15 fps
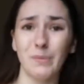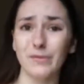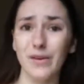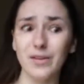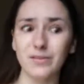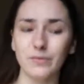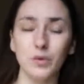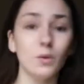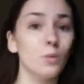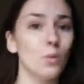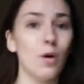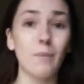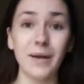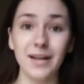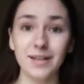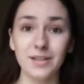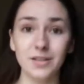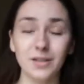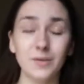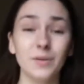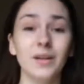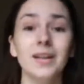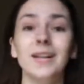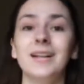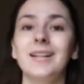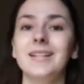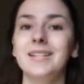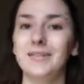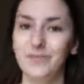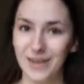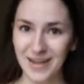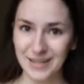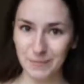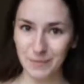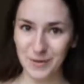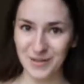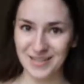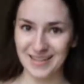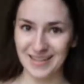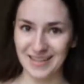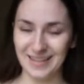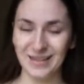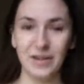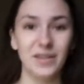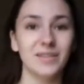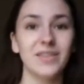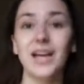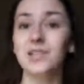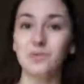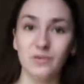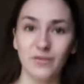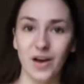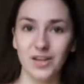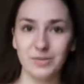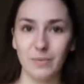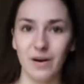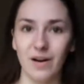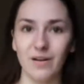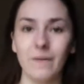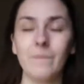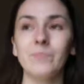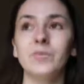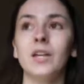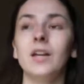But first of all, what am I gonna do? Define immunity. That's your first mark.